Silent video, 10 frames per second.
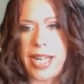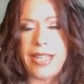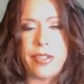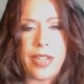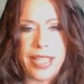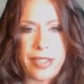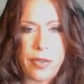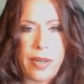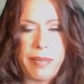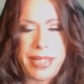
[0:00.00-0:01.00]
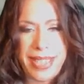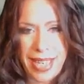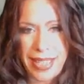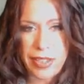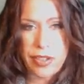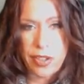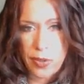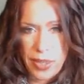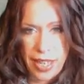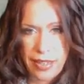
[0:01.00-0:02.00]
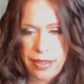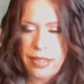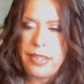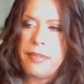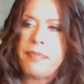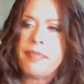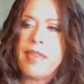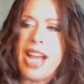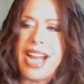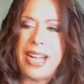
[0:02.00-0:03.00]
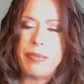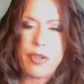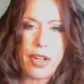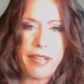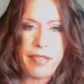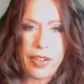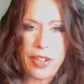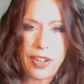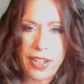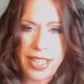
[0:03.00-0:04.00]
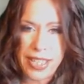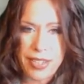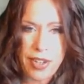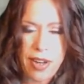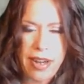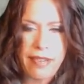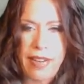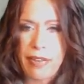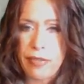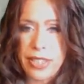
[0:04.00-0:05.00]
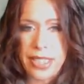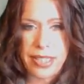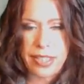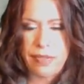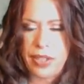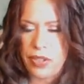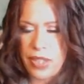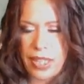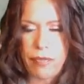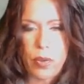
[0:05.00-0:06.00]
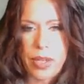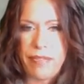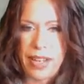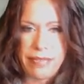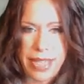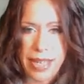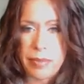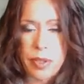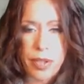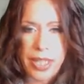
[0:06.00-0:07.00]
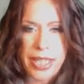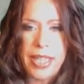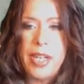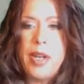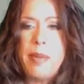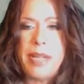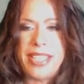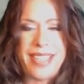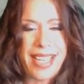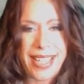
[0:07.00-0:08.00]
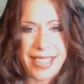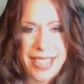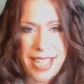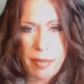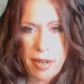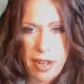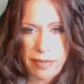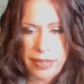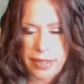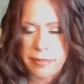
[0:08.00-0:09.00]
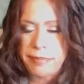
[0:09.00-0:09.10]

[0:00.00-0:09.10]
As you guys know, I've been dying a slow death. I am trying very hard not to cough. I've redone this video like 45 times already because I can't stop coughing.